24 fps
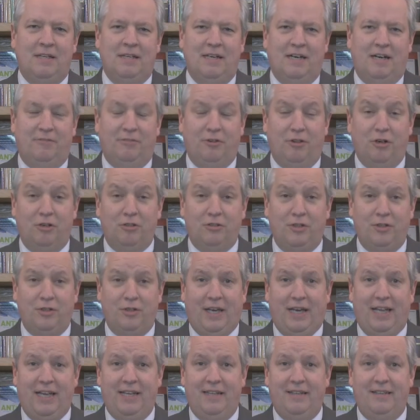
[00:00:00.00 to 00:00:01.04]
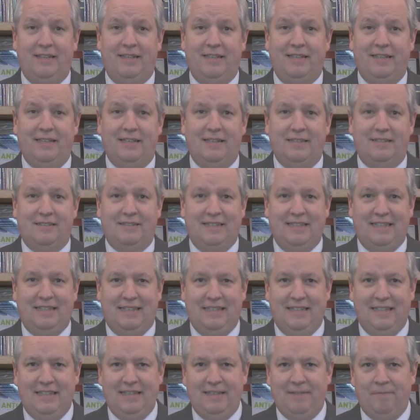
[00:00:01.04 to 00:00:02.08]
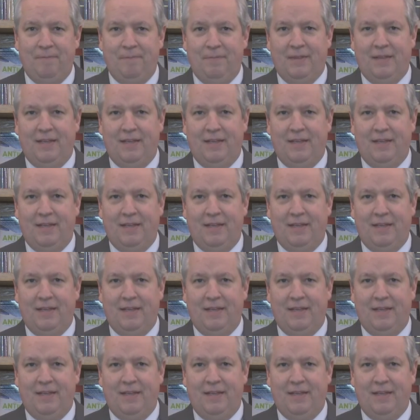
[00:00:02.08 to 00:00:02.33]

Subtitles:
For those of you getting the CD,